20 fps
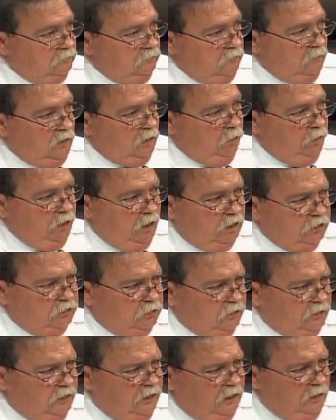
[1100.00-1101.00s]
We also
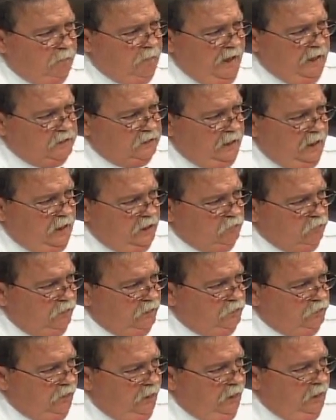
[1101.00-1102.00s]
conduct mass casualty
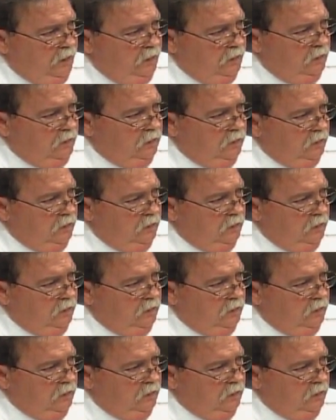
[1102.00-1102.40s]
training.